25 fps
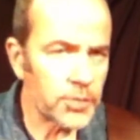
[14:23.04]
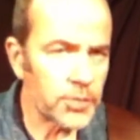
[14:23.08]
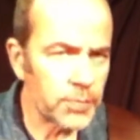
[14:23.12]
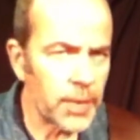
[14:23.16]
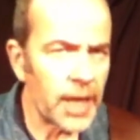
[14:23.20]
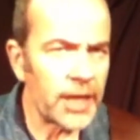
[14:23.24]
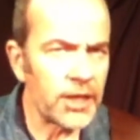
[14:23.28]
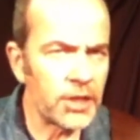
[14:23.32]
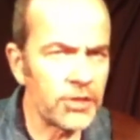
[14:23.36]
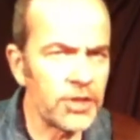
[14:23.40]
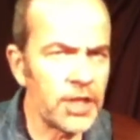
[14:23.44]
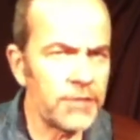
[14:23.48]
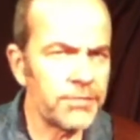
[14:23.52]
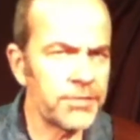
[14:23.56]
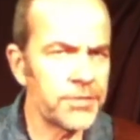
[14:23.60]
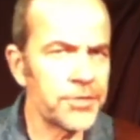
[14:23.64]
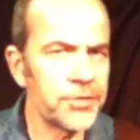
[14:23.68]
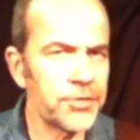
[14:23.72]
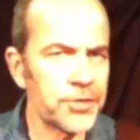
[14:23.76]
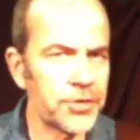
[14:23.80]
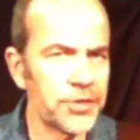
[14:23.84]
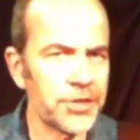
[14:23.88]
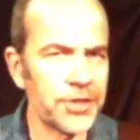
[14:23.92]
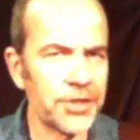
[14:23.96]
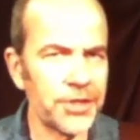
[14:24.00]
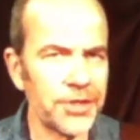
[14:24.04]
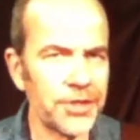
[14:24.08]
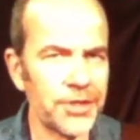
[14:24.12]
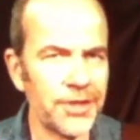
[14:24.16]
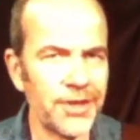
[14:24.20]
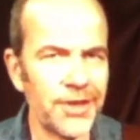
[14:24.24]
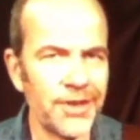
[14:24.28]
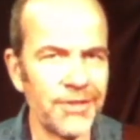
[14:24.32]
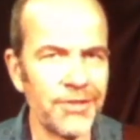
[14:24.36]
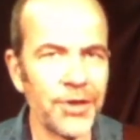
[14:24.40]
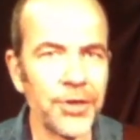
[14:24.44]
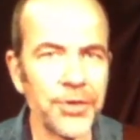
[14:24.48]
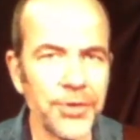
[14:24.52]
by the difference
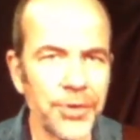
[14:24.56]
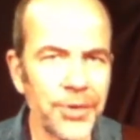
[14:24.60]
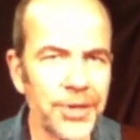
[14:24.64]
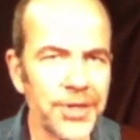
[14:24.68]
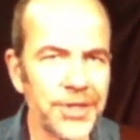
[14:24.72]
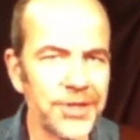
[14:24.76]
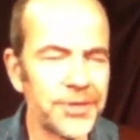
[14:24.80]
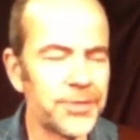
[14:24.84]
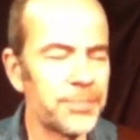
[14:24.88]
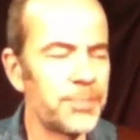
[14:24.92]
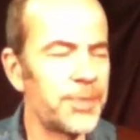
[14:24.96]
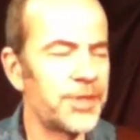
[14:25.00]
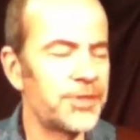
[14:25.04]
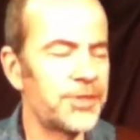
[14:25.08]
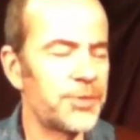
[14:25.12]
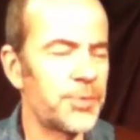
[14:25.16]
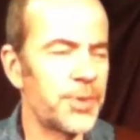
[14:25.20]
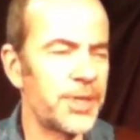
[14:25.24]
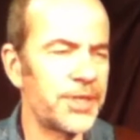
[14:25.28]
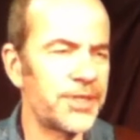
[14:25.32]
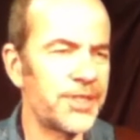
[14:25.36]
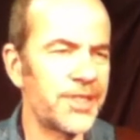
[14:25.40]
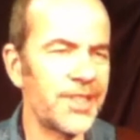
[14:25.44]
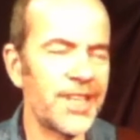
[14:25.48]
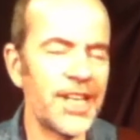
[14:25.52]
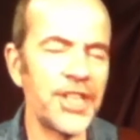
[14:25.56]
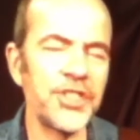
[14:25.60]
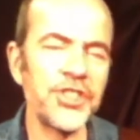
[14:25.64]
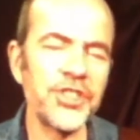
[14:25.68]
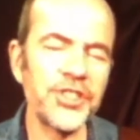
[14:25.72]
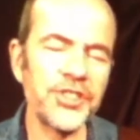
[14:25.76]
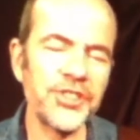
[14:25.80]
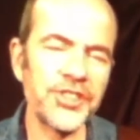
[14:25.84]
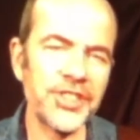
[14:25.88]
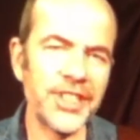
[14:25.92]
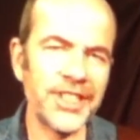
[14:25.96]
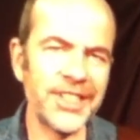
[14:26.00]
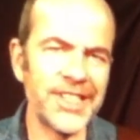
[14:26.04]
recorded between the
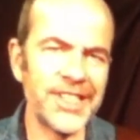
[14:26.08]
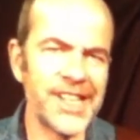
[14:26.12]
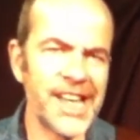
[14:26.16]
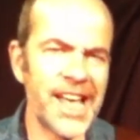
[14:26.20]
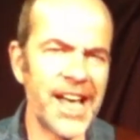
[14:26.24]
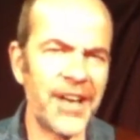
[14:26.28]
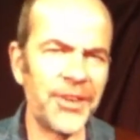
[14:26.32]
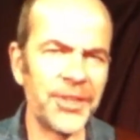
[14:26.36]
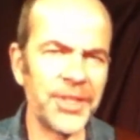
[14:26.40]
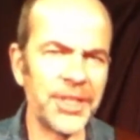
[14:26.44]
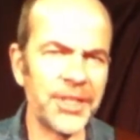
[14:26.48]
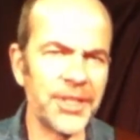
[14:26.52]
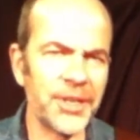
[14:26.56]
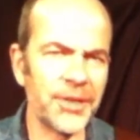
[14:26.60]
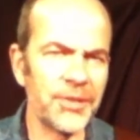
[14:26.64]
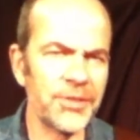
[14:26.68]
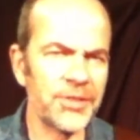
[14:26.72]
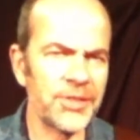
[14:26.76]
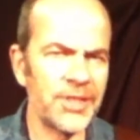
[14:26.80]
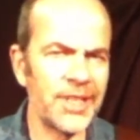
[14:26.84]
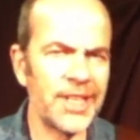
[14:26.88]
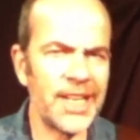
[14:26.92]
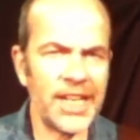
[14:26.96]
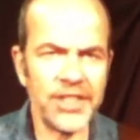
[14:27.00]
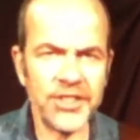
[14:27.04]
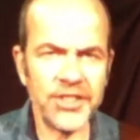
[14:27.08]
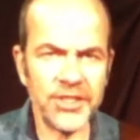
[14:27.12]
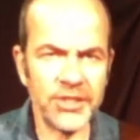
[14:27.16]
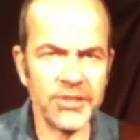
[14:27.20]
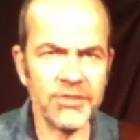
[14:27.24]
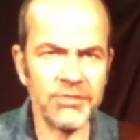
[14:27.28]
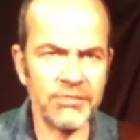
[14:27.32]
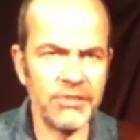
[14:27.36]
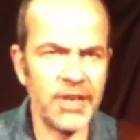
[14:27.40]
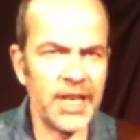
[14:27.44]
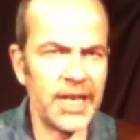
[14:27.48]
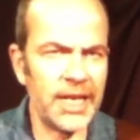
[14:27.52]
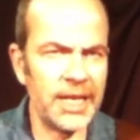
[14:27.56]
Legends and the alnicos. The Legends
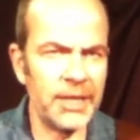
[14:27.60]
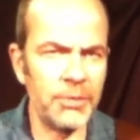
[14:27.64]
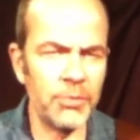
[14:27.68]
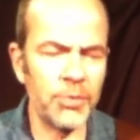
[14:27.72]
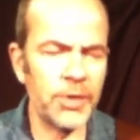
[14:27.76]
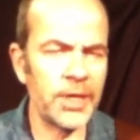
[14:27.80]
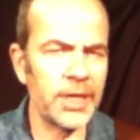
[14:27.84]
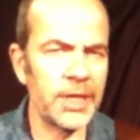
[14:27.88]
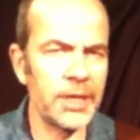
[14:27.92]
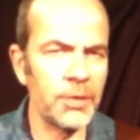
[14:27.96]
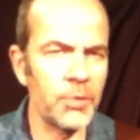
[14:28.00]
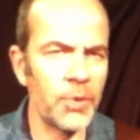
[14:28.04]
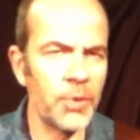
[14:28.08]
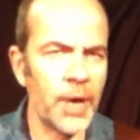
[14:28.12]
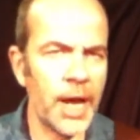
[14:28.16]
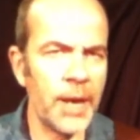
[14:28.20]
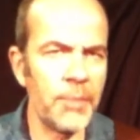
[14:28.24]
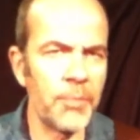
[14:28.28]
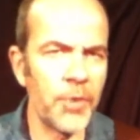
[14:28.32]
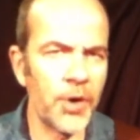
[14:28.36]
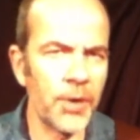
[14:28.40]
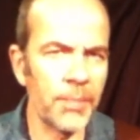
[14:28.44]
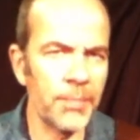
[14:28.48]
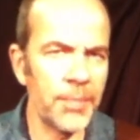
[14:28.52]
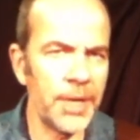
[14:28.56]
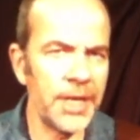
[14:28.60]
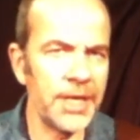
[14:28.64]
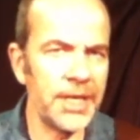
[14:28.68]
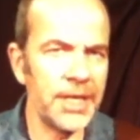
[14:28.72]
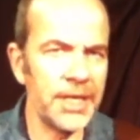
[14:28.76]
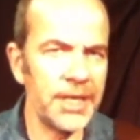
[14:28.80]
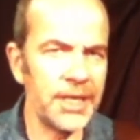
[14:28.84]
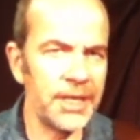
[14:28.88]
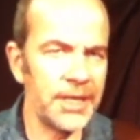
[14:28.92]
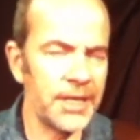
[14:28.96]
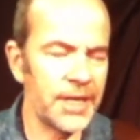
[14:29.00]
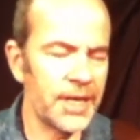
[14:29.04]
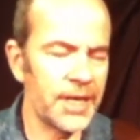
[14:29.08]
really way more
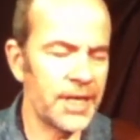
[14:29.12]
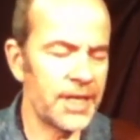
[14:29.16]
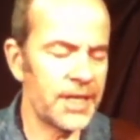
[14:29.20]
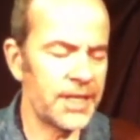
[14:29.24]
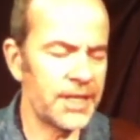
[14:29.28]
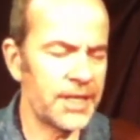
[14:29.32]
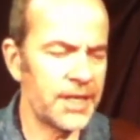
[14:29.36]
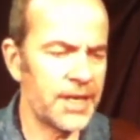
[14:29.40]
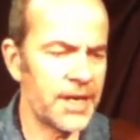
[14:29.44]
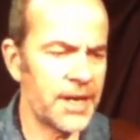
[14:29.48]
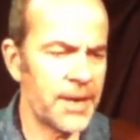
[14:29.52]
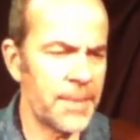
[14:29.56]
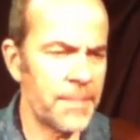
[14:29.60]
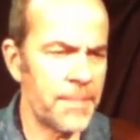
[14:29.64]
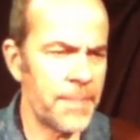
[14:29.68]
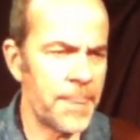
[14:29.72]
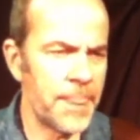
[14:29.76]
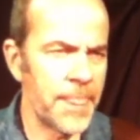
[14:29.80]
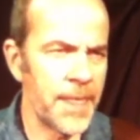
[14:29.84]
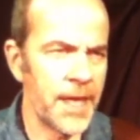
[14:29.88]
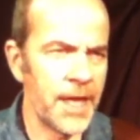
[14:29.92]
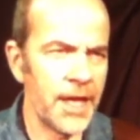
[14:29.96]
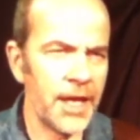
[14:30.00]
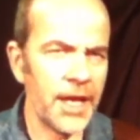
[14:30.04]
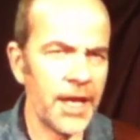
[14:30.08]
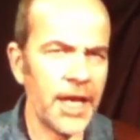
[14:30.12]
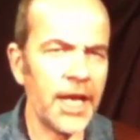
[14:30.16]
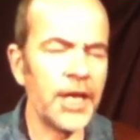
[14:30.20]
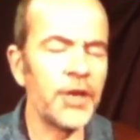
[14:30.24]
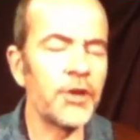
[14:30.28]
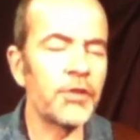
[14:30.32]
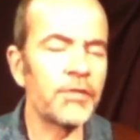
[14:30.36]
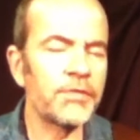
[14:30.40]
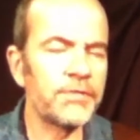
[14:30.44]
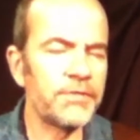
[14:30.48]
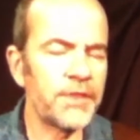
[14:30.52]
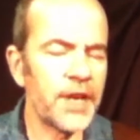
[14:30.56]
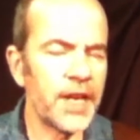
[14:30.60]
MIDI and in your
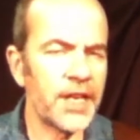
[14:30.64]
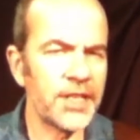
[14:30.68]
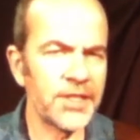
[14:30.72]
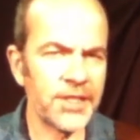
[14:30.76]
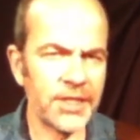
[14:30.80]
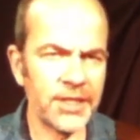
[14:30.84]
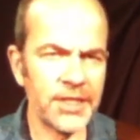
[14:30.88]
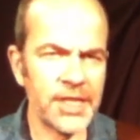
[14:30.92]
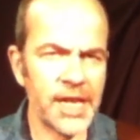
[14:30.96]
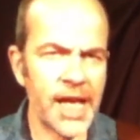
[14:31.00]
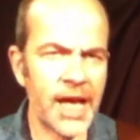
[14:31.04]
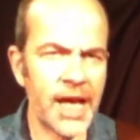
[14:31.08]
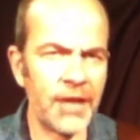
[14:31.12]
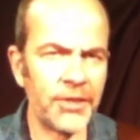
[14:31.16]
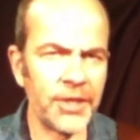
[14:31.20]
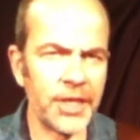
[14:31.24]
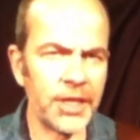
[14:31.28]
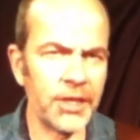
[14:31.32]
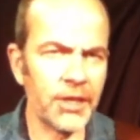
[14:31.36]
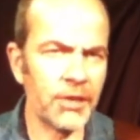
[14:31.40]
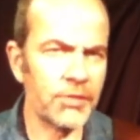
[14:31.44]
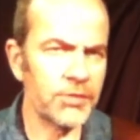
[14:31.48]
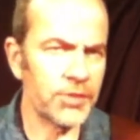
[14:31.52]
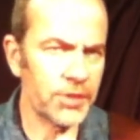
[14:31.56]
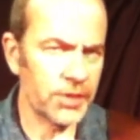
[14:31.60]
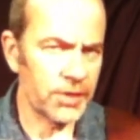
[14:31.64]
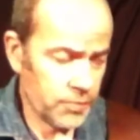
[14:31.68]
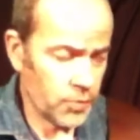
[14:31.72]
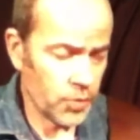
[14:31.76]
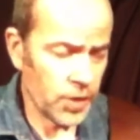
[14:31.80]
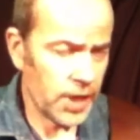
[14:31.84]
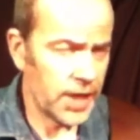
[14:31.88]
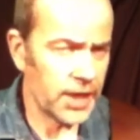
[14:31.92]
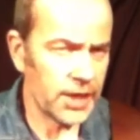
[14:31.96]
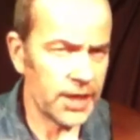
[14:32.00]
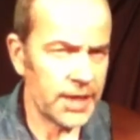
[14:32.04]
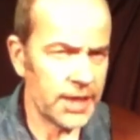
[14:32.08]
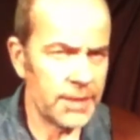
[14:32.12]
face, and the alnicos
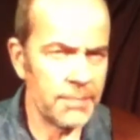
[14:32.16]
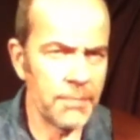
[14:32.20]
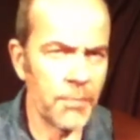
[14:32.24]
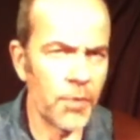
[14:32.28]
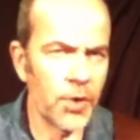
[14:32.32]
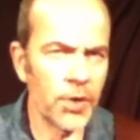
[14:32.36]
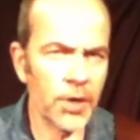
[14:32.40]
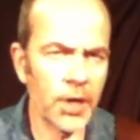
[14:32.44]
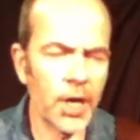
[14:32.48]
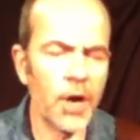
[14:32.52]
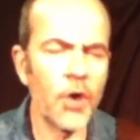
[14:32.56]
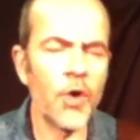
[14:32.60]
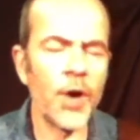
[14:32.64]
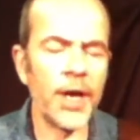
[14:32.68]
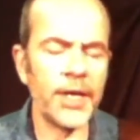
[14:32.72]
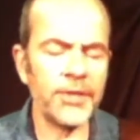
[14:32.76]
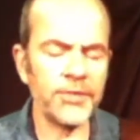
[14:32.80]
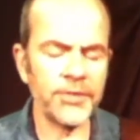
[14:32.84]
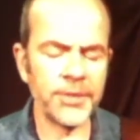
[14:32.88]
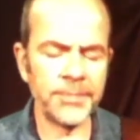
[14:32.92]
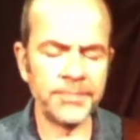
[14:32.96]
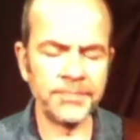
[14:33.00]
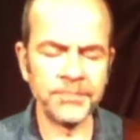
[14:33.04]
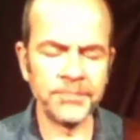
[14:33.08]
clearly more low end.